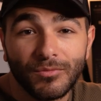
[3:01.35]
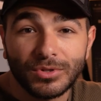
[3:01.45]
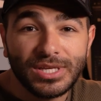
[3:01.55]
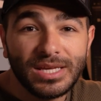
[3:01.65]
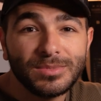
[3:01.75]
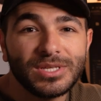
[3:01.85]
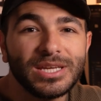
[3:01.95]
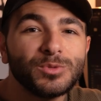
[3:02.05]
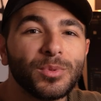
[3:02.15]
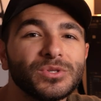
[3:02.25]
For teams,
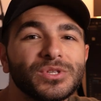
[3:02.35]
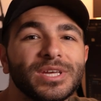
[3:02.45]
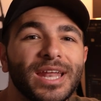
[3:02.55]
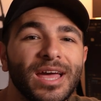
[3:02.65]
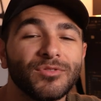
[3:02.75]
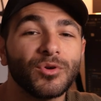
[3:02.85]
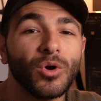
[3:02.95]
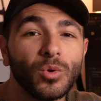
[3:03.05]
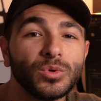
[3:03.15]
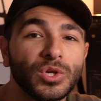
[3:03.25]
each person can have their
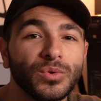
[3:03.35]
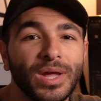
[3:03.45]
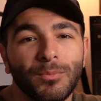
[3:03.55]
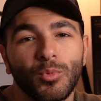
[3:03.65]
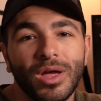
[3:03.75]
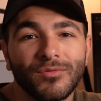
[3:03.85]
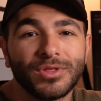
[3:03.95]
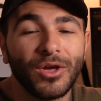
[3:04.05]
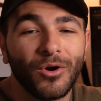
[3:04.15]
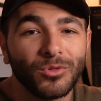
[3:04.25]
own QNAP wherever
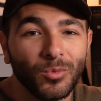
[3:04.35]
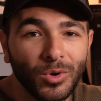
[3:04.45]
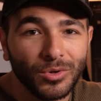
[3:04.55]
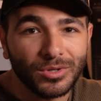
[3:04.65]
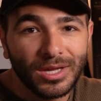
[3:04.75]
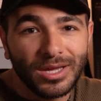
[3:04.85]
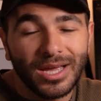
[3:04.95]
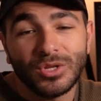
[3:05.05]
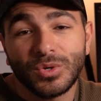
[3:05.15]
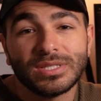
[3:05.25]
they are in the world,
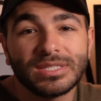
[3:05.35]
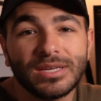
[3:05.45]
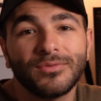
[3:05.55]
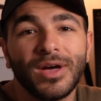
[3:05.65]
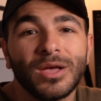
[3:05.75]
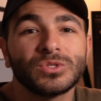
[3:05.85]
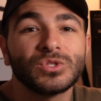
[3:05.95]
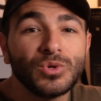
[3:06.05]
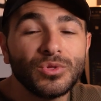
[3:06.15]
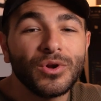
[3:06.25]
and you could sync files
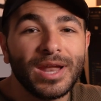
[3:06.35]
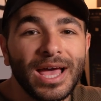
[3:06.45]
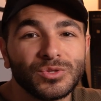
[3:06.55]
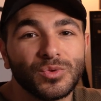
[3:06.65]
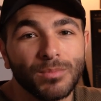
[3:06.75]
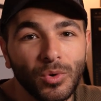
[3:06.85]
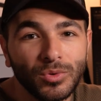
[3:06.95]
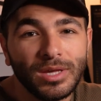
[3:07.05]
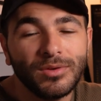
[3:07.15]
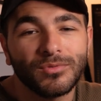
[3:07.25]
to their NAS
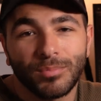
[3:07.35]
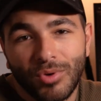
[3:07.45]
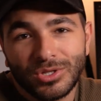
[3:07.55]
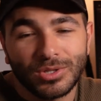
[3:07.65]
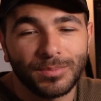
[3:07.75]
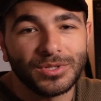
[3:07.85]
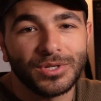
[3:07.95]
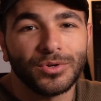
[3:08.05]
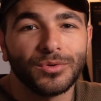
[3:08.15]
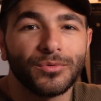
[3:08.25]
remotely for project
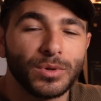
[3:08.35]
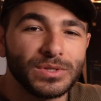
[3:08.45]
material, for